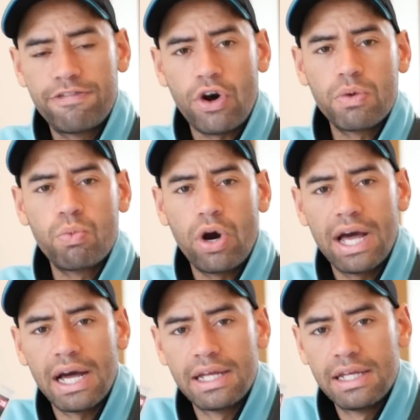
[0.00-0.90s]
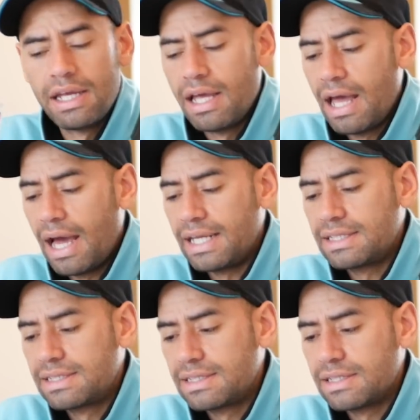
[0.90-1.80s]
fine wire, and
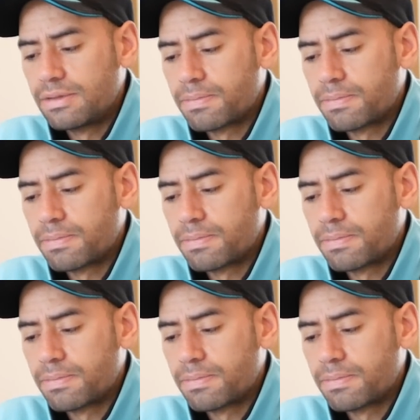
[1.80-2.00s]
it's